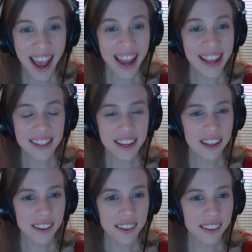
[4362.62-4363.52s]
It's
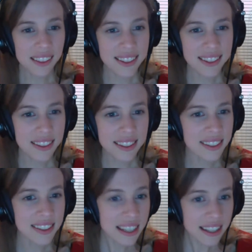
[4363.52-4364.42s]
like this this
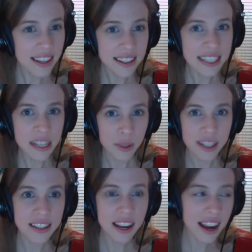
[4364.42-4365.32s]
isn't a sequel.
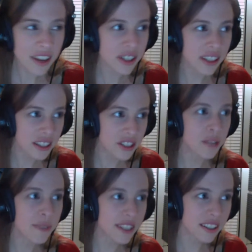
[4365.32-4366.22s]
It's not actually
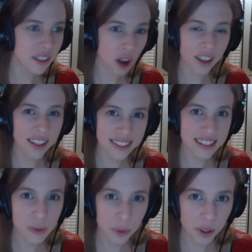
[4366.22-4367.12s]
legitimate to call it a
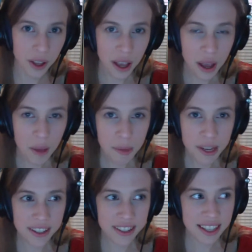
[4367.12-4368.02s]
sequel
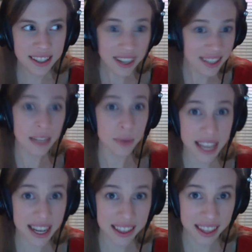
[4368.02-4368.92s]
because it's not a sequel
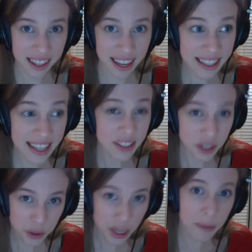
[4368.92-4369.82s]
to anything. It, it's a
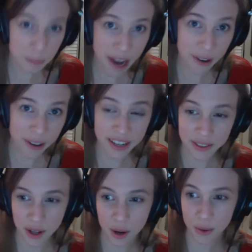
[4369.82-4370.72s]
straight up parody of
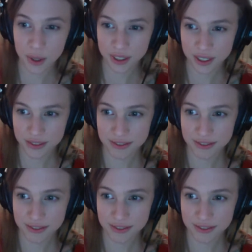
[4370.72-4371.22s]
Star Wars.